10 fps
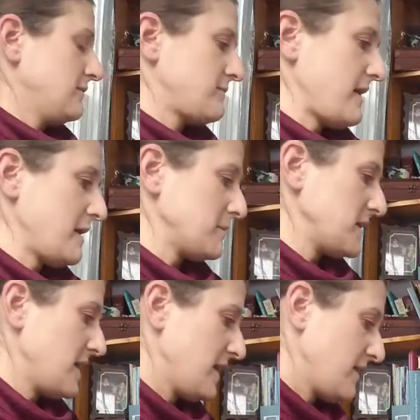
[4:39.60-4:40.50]

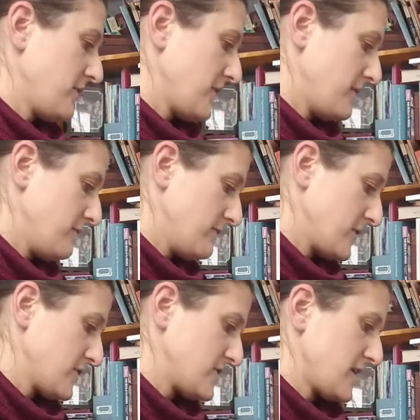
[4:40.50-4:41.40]
Family health and
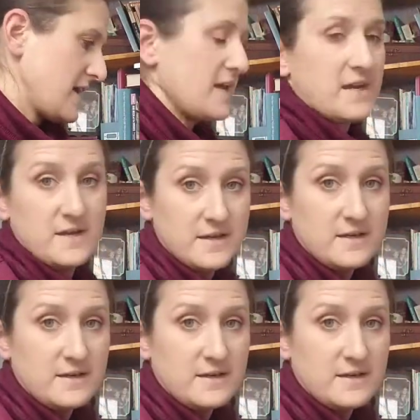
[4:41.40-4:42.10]
first aid.